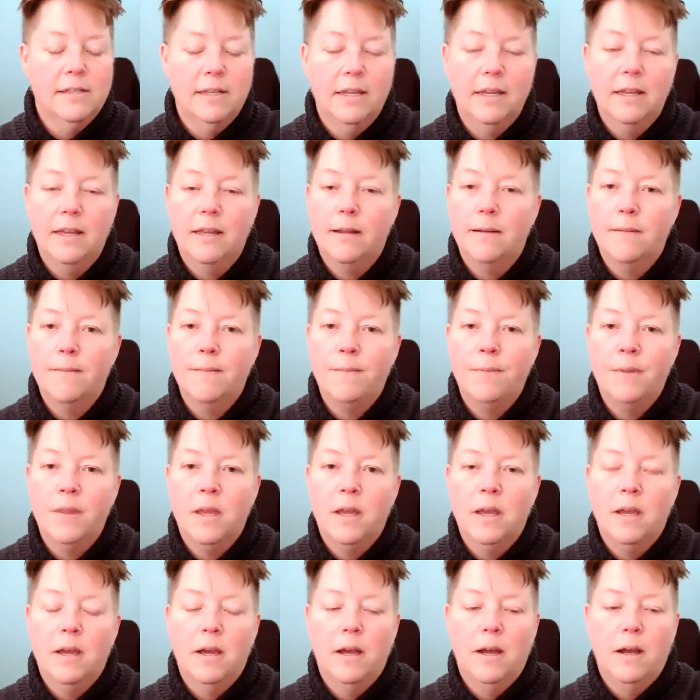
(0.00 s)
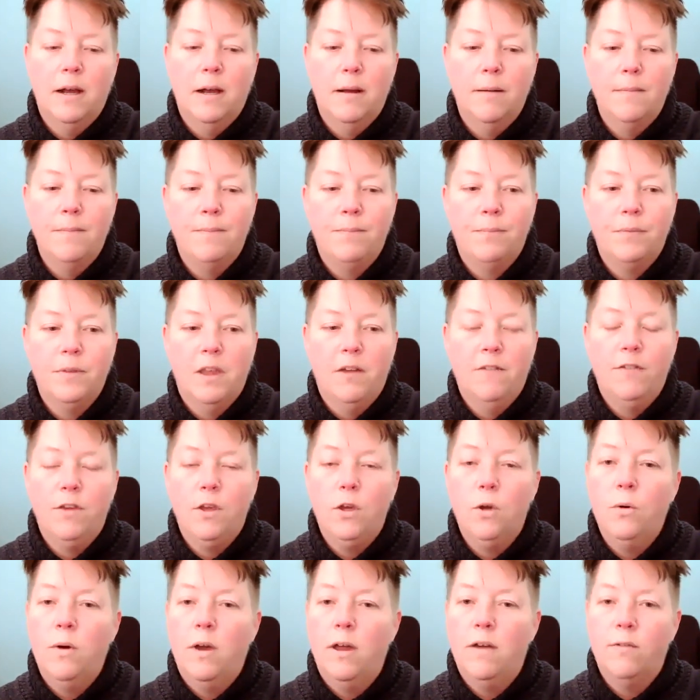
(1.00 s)
it. If
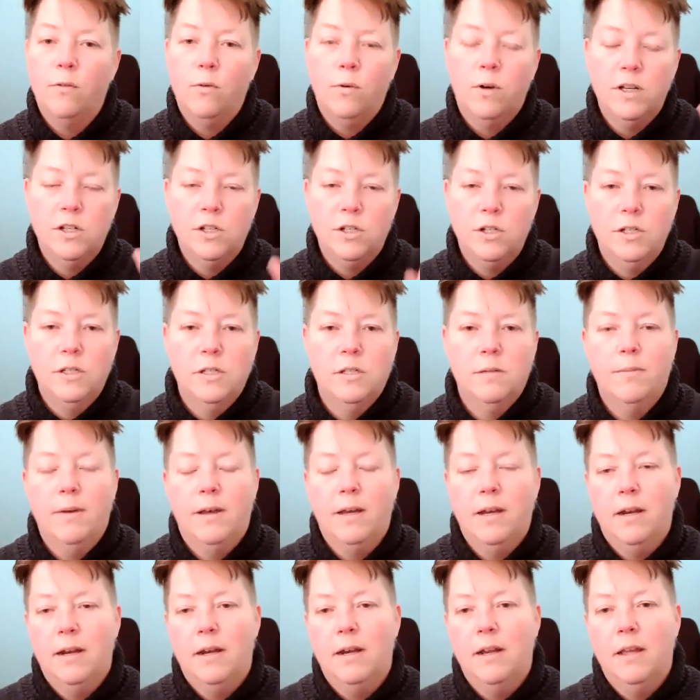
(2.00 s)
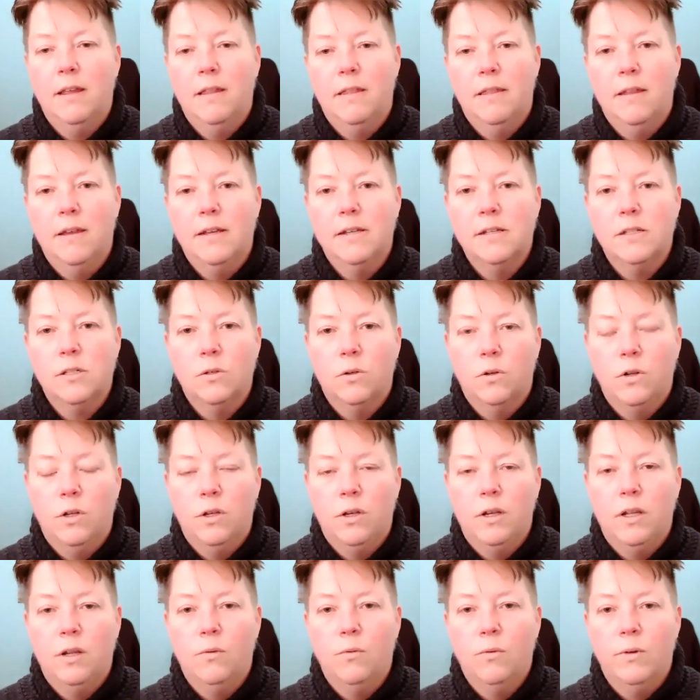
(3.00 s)
you have questions about any of this or you
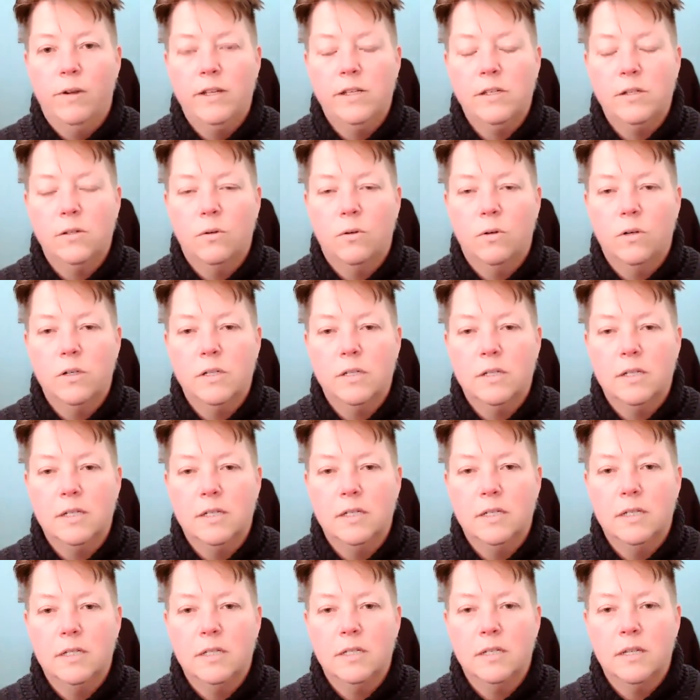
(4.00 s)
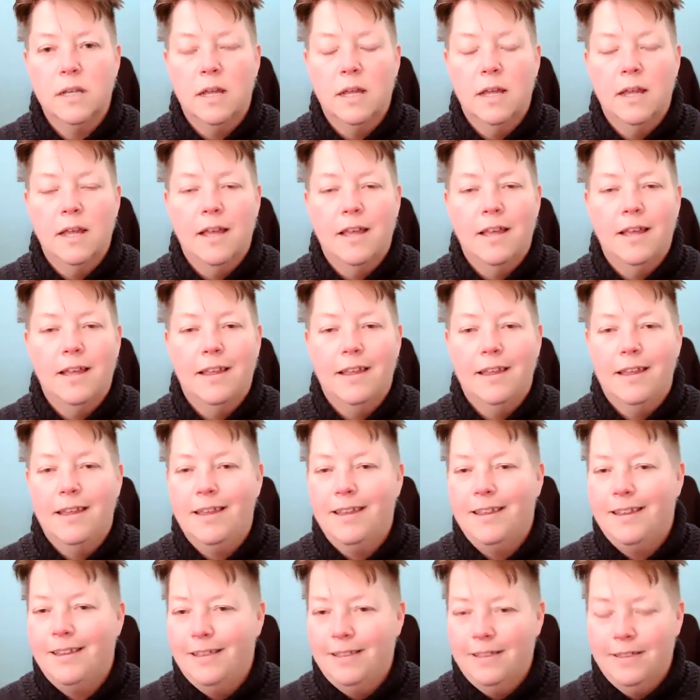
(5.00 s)
need resources,
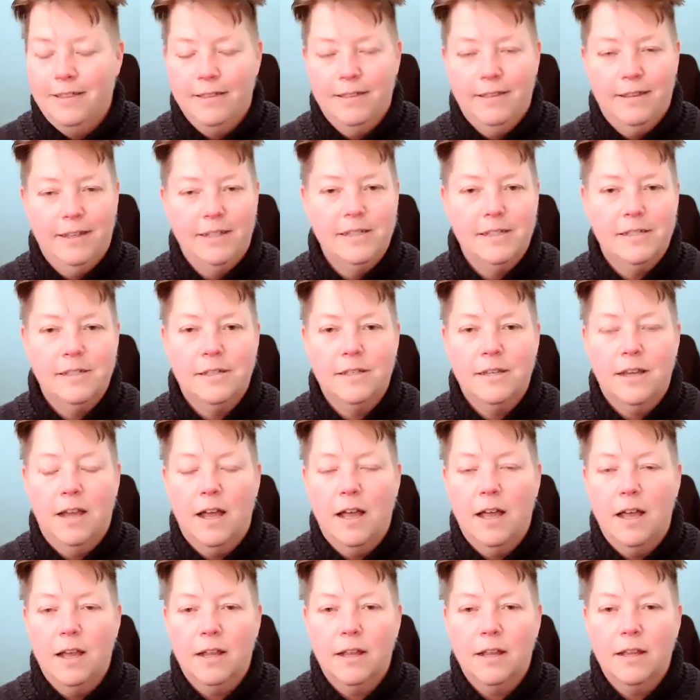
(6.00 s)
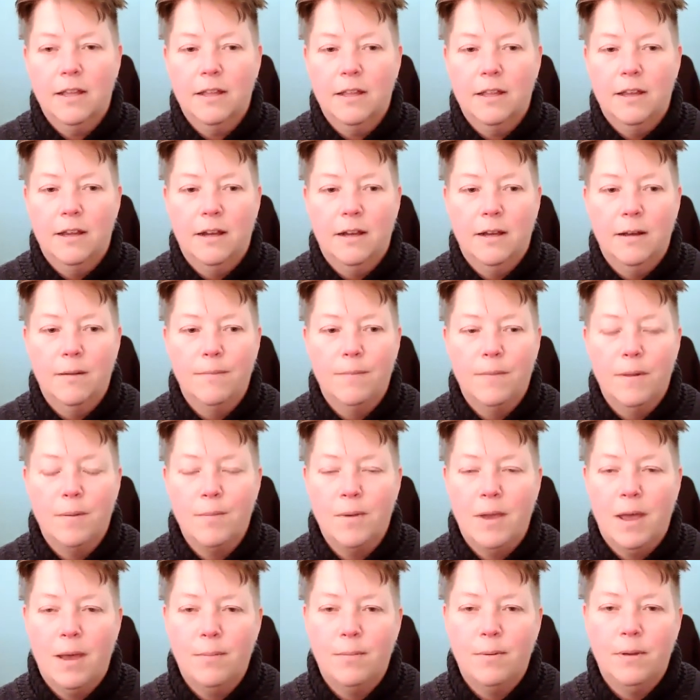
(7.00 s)
let's talk. I'm
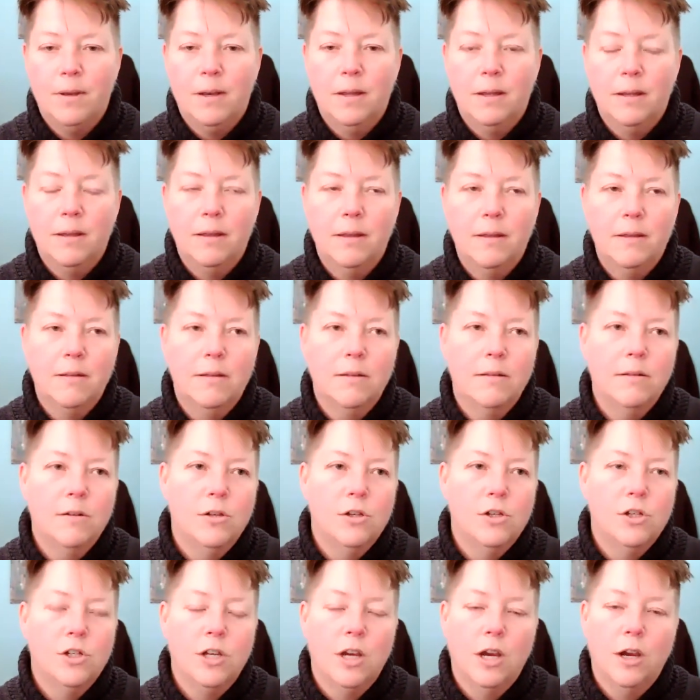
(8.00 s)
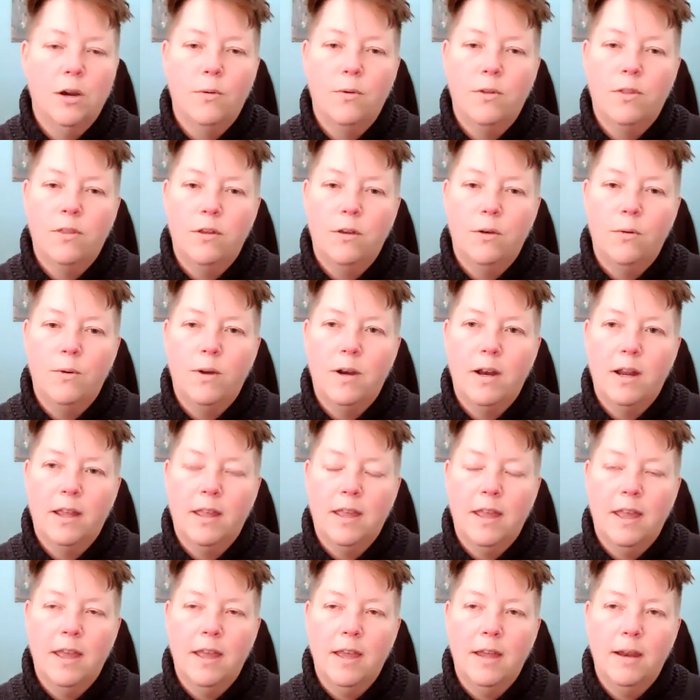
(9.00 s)
happy to share with you what I
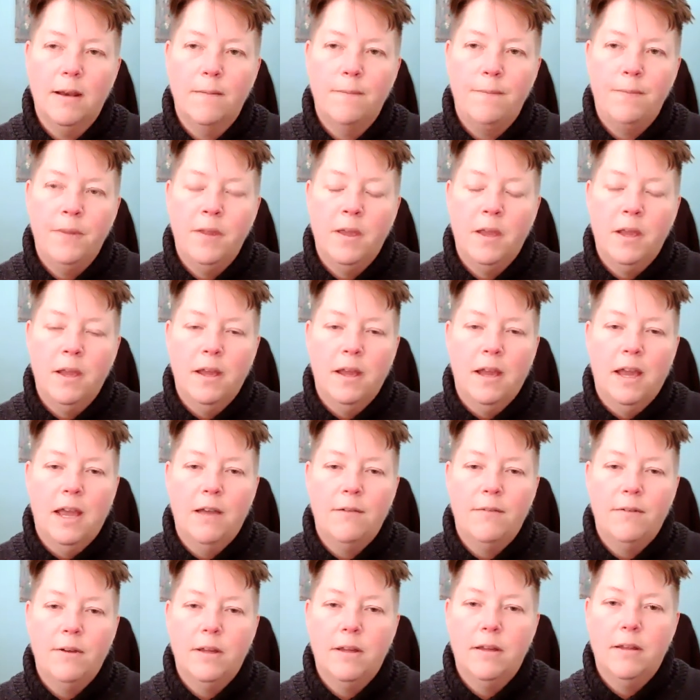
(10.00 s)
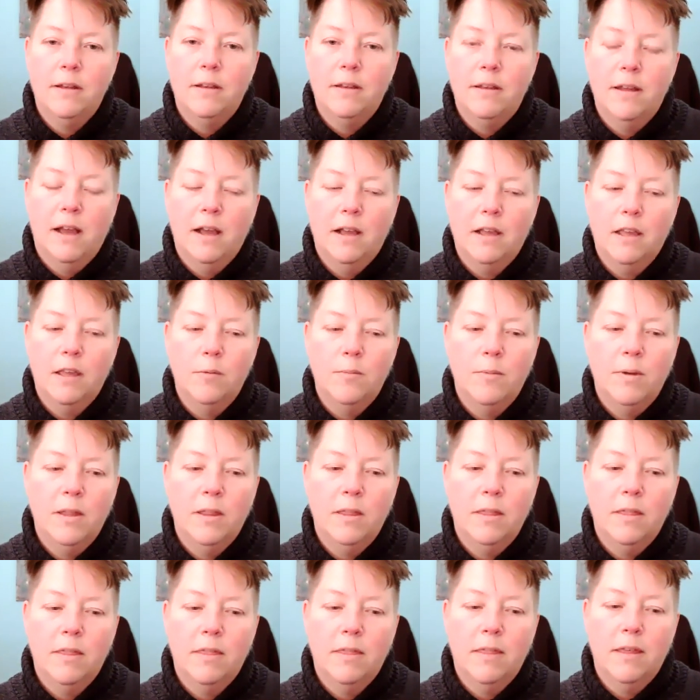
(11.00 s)
can. I have a
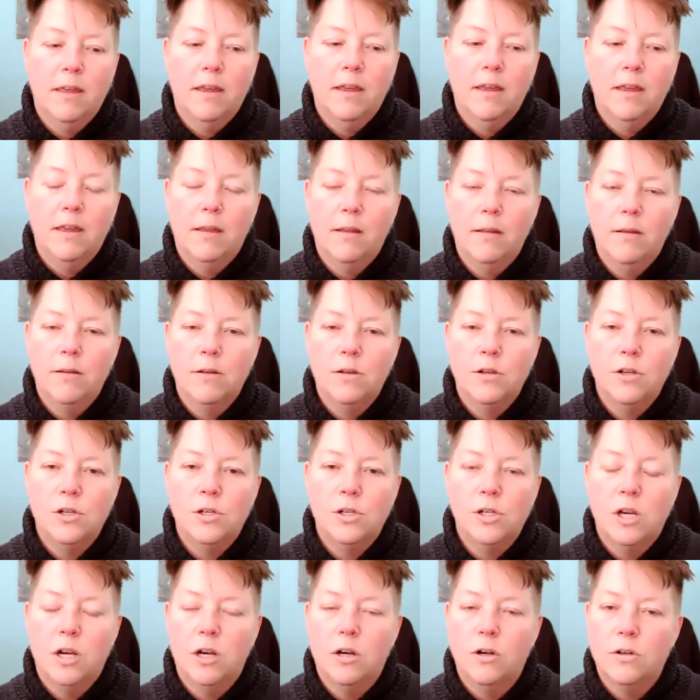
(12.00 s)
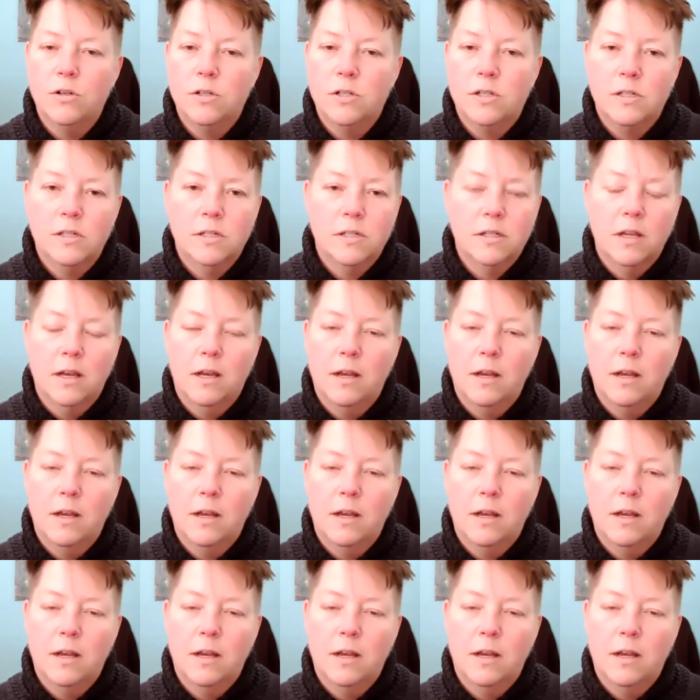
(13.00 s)
document that shares